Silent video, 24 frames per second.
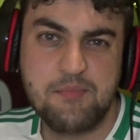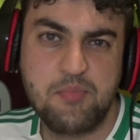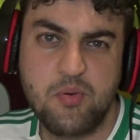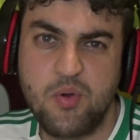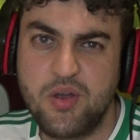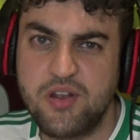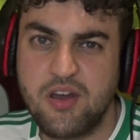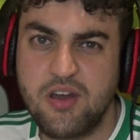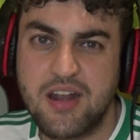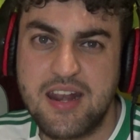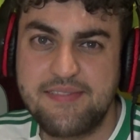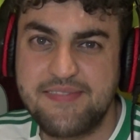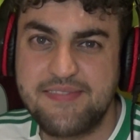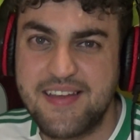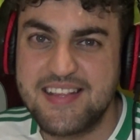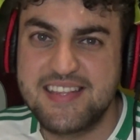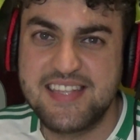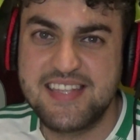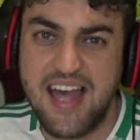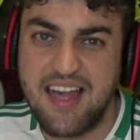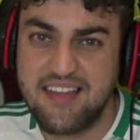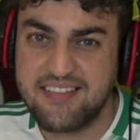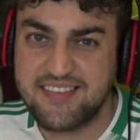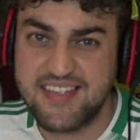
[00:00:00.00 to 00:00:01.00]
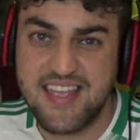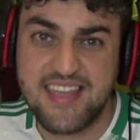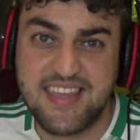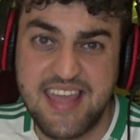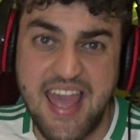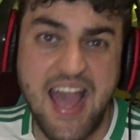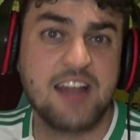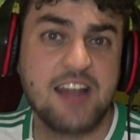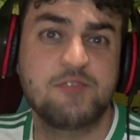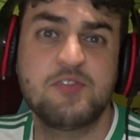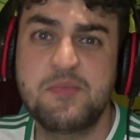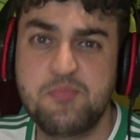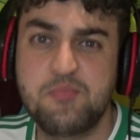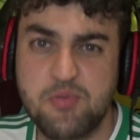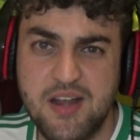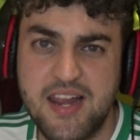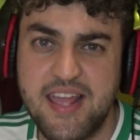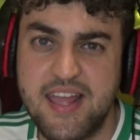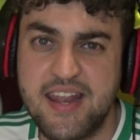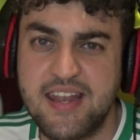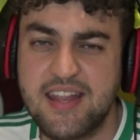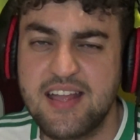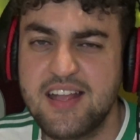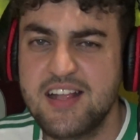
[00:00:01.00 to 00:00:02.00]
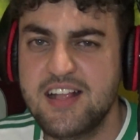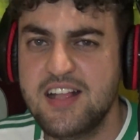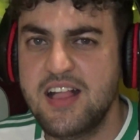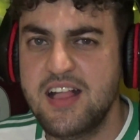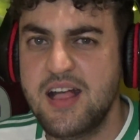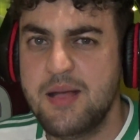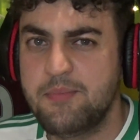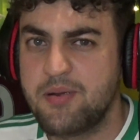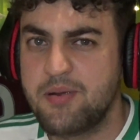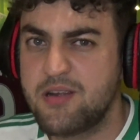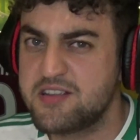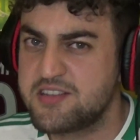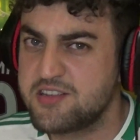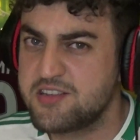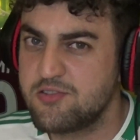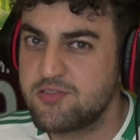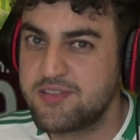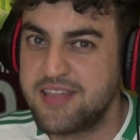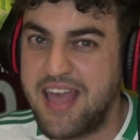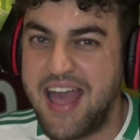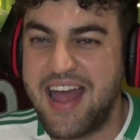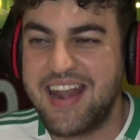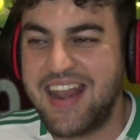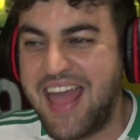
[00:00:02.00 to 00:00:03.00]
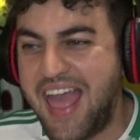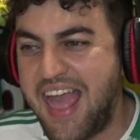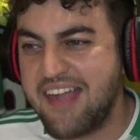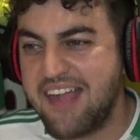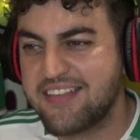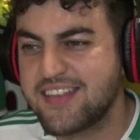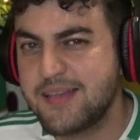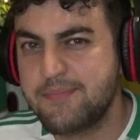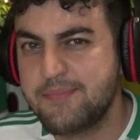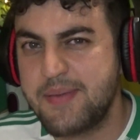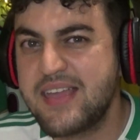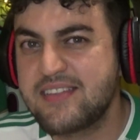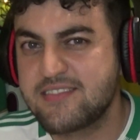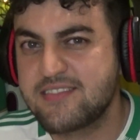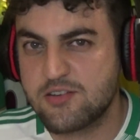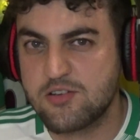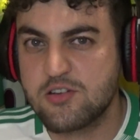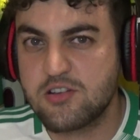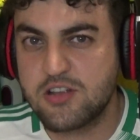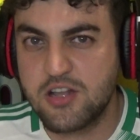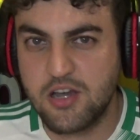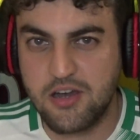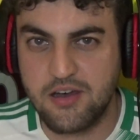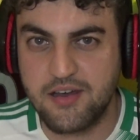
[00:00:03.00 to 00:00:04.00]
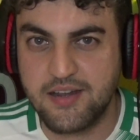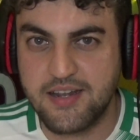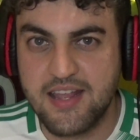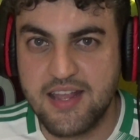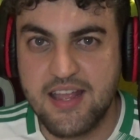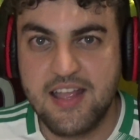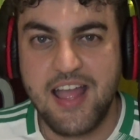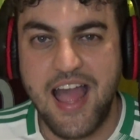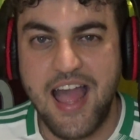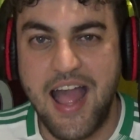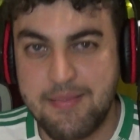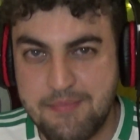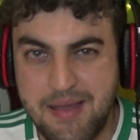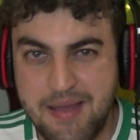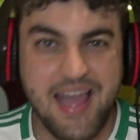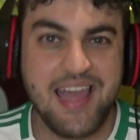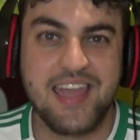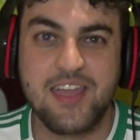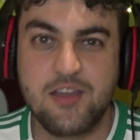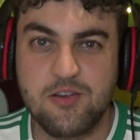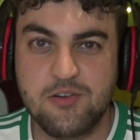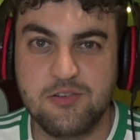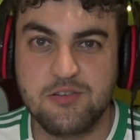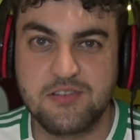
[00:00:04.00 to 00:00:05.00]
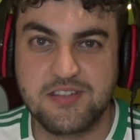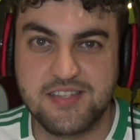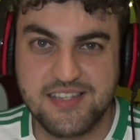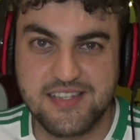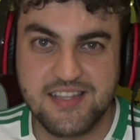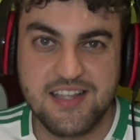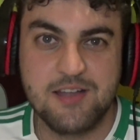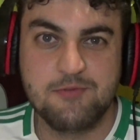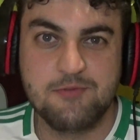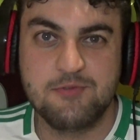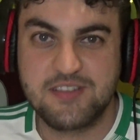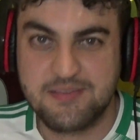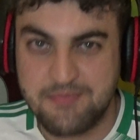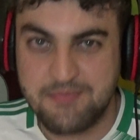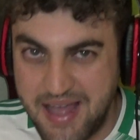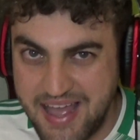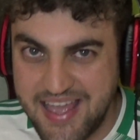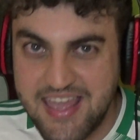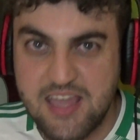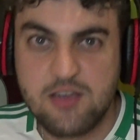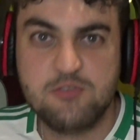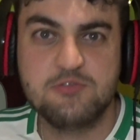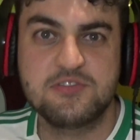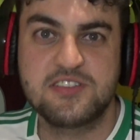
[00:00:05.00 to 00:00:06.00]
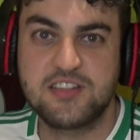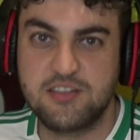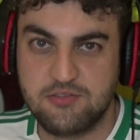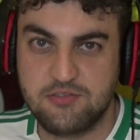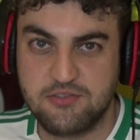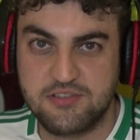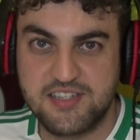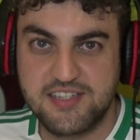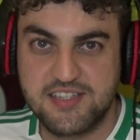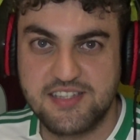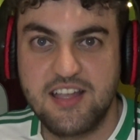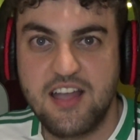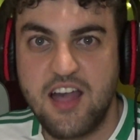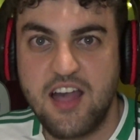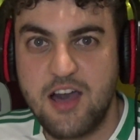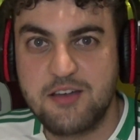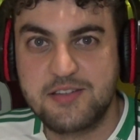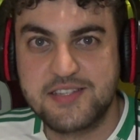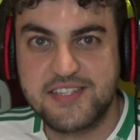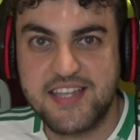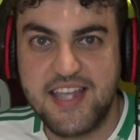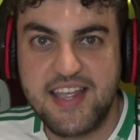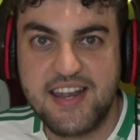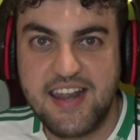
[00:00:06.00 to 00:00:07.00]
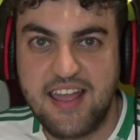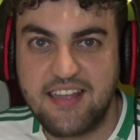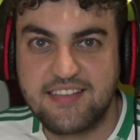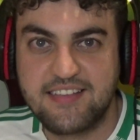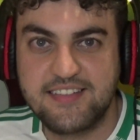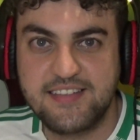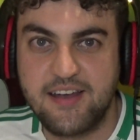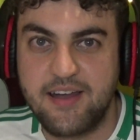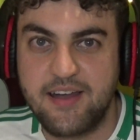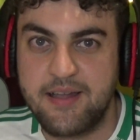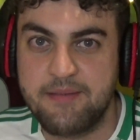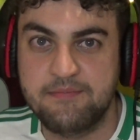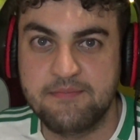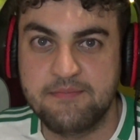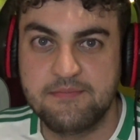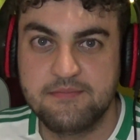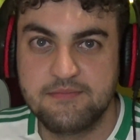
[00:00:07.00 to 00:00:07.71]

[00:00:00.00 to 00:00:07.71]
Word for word: But only fantastic, Kadri, brilliant, but Zorgane has to be Zorgon, and Mahious was Mahioslos. I'll see you next time.